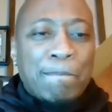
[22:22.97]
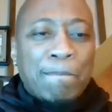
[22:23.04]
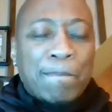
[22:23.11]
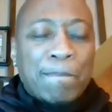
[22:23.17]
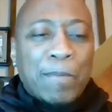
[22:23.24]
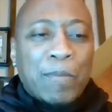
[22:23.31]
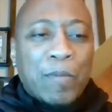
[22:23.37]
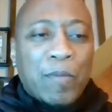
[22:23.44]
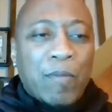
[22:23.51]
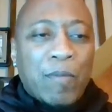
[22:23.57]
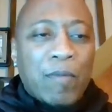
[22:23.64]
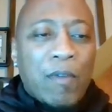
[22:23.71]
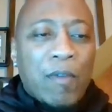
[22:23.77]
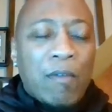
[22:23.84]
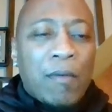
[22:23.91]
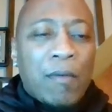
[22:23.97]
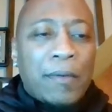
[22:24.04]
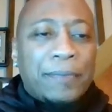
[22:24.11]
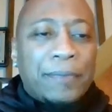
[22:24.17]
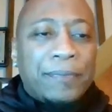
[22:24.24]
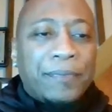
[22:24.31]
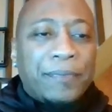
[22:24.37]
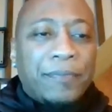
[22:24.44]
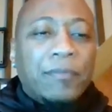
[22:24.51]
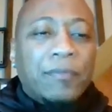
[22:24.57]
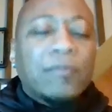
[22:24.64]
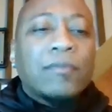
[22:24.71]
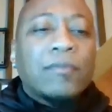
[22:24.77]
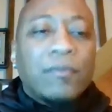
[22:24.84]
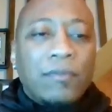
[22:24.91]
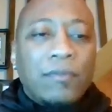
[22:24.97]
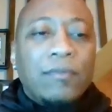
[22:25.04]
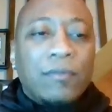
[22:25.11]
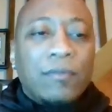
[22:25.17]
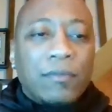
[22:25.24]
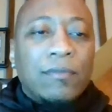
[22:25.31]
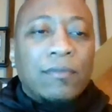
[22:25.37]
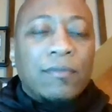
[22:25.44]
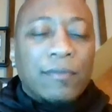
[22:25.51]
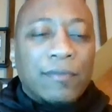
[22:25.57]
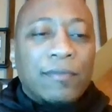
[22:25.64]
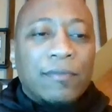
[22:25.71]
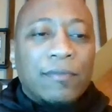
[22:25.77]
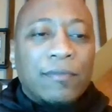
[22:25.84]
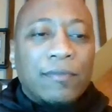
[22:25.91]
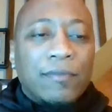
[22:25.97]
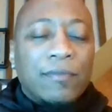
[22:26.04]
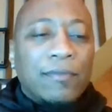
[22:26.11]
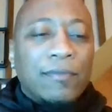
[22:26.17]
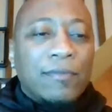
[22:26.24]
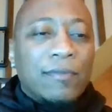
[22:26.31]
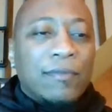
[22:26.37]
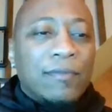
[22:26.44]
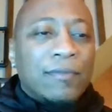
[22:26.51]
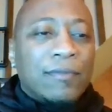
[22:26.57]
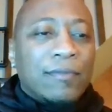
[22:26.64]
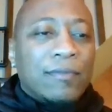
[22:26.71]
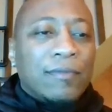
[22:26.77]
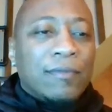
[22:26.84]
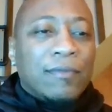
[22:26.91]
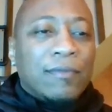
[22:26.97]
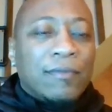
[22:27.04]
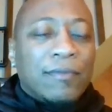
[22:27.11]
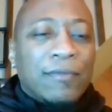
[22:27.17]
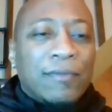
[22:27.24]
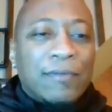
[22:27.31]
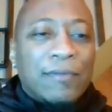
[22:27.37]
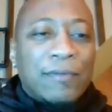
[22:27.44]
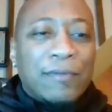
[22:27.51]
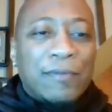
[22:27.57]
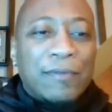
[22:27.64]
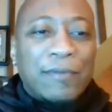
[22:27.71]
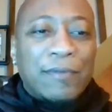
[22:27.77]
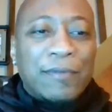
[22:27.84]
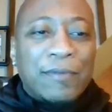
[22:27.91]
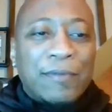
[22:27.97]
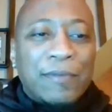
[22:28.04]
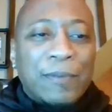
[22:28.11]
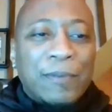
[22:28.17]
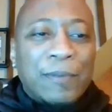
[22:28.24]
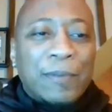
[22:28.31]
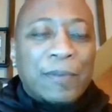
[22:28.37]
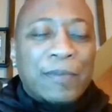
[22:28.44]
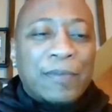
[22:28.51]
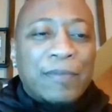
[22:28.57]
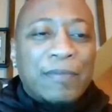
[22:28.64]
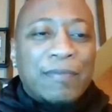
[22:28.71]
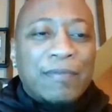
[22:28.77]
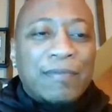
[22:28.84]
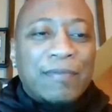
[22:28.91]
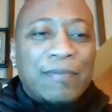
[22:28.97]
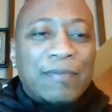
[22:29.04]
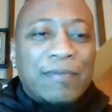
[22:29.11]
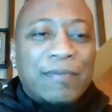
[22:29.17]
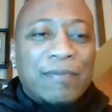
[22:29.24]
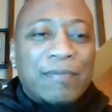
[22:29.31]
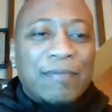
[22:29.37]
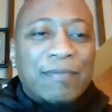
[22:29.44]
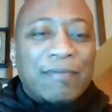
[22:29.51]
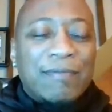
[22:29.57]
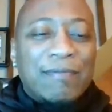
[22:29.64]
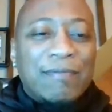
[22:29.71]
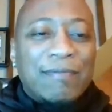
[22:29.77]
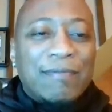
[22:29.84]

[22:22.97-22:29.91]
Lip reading: No words are spoken by the person on screen.